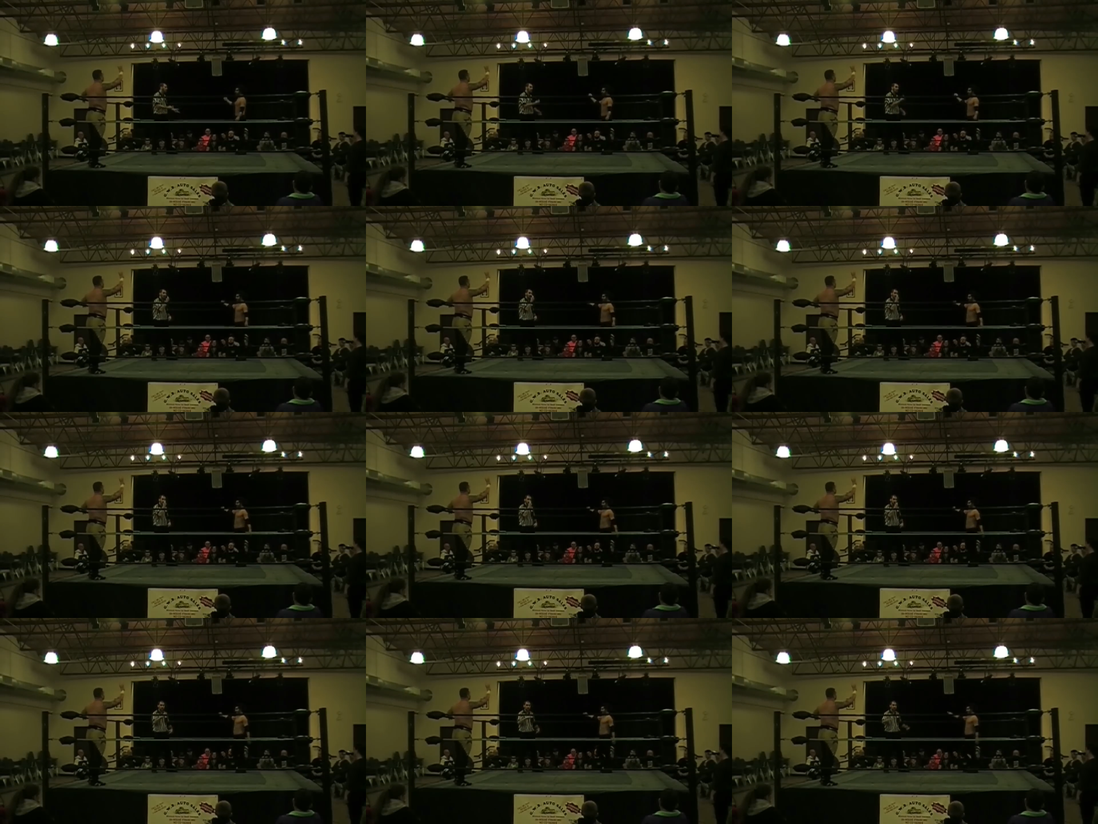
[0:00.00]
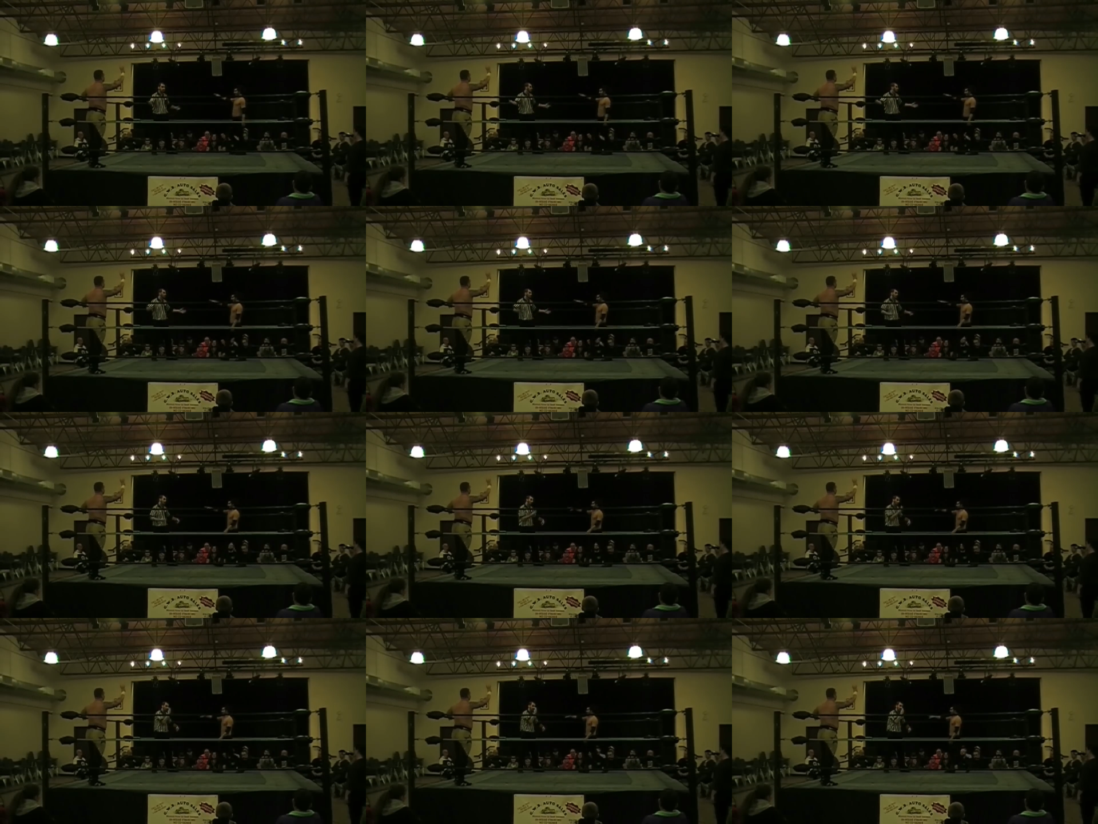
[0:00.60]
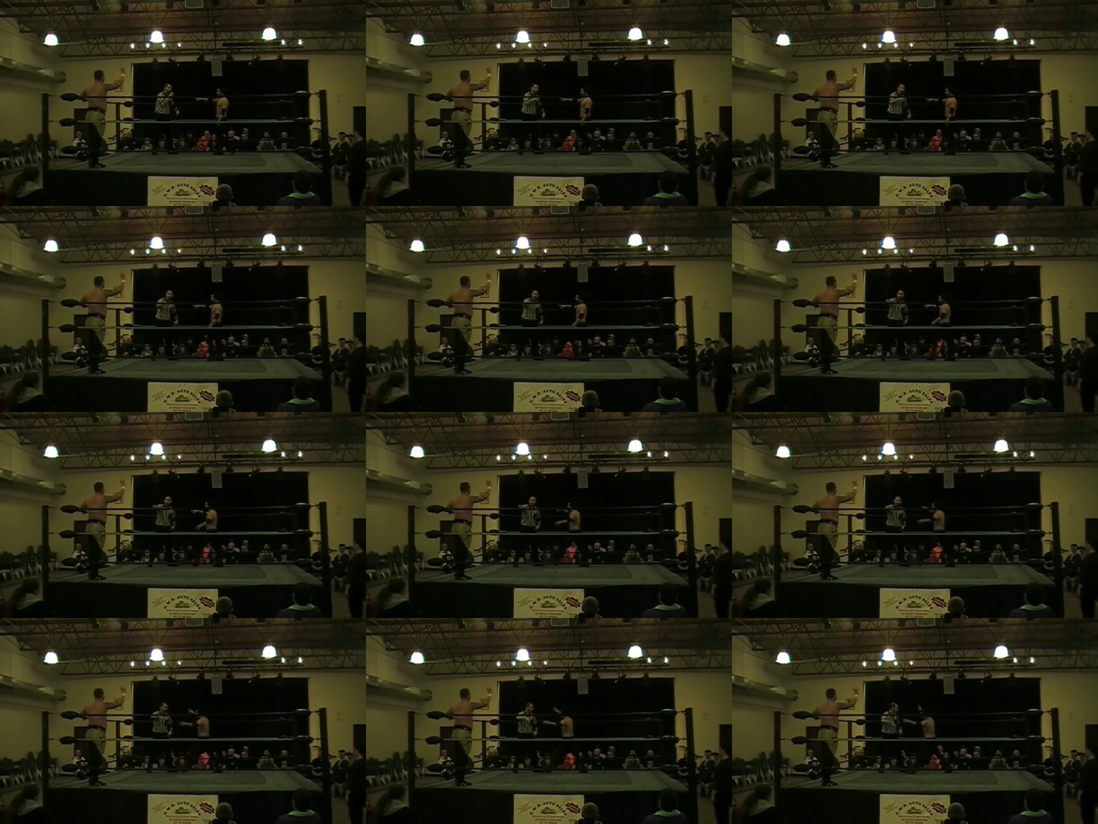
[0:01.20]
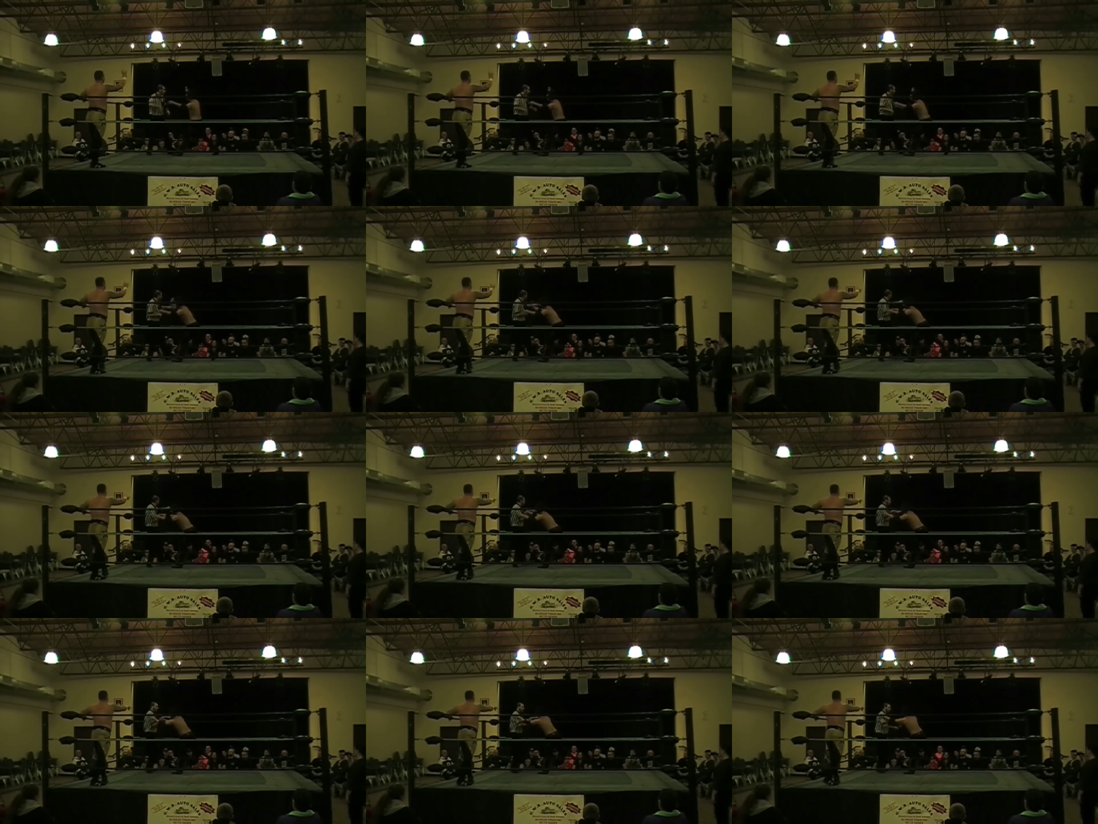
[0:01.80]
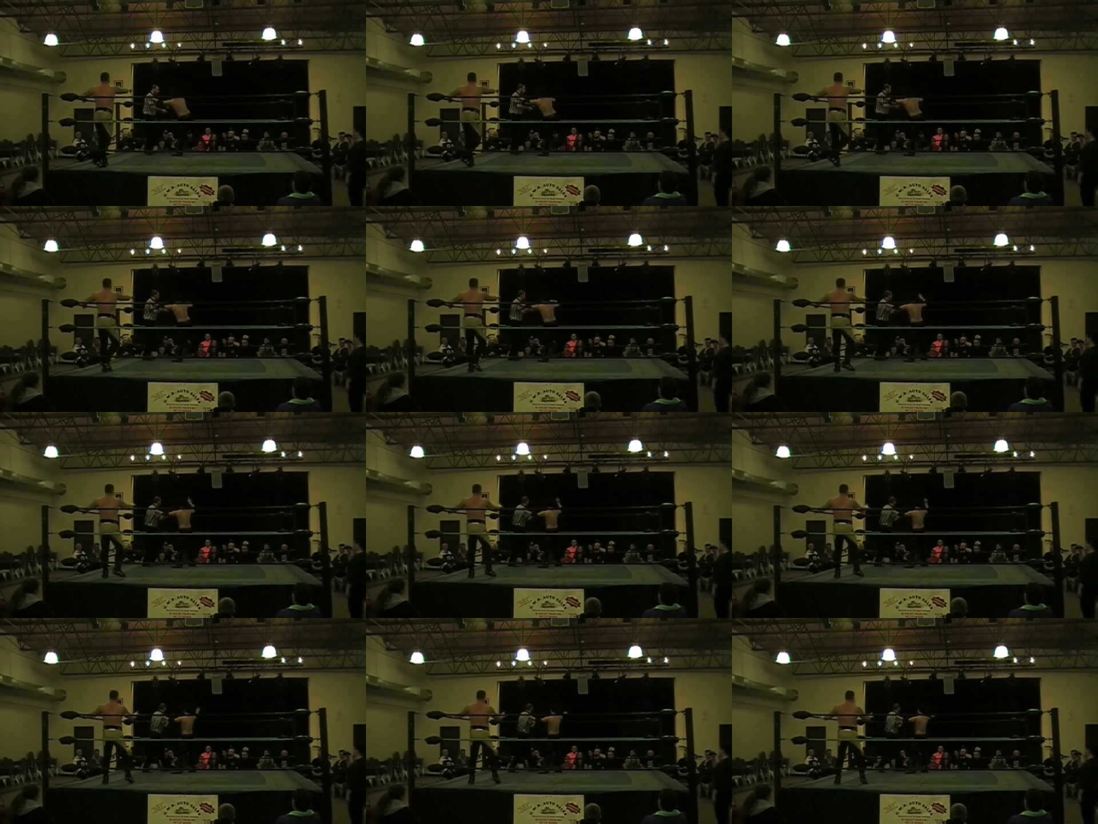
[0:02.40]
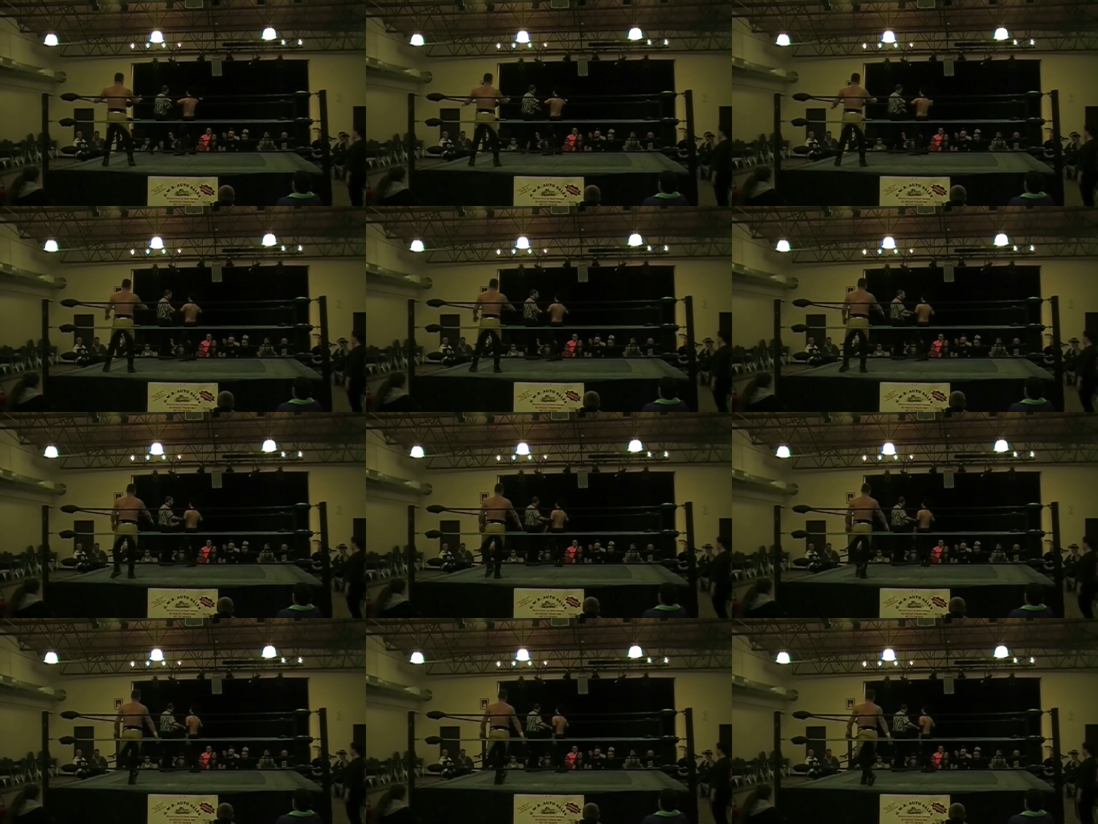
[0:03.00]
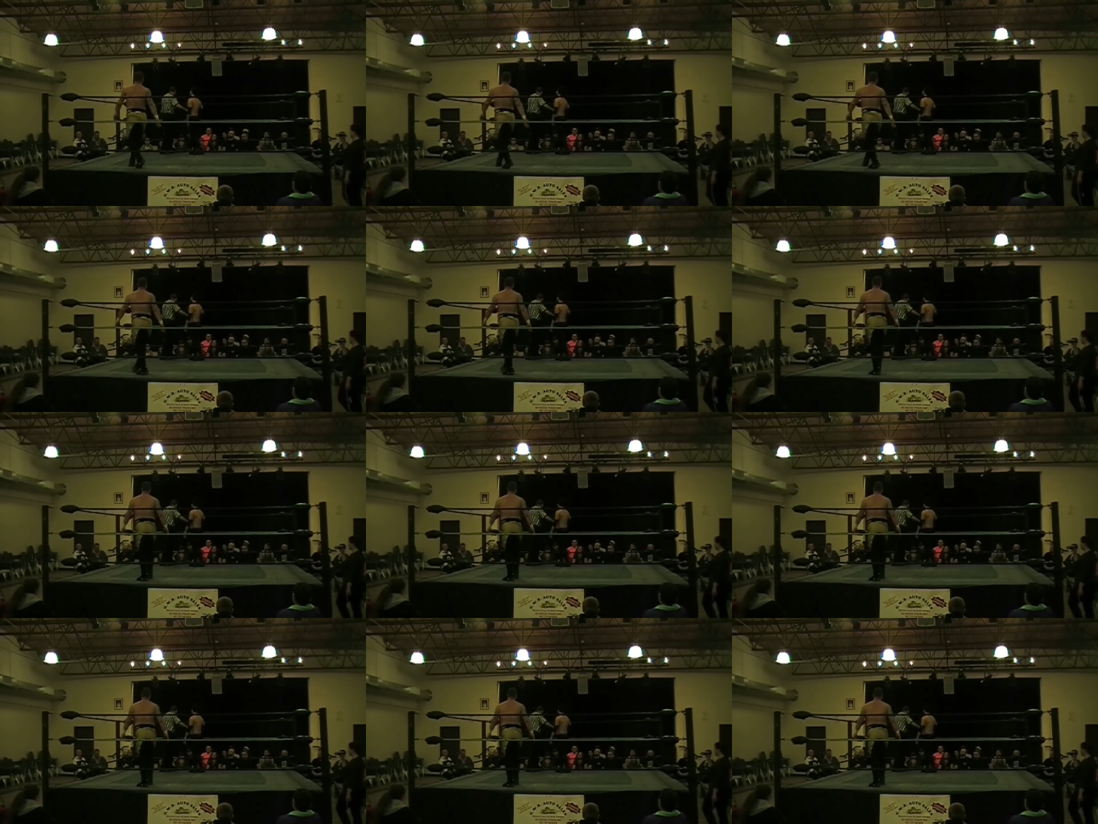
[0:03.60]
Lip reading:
No face is visible, so there are no lips to read.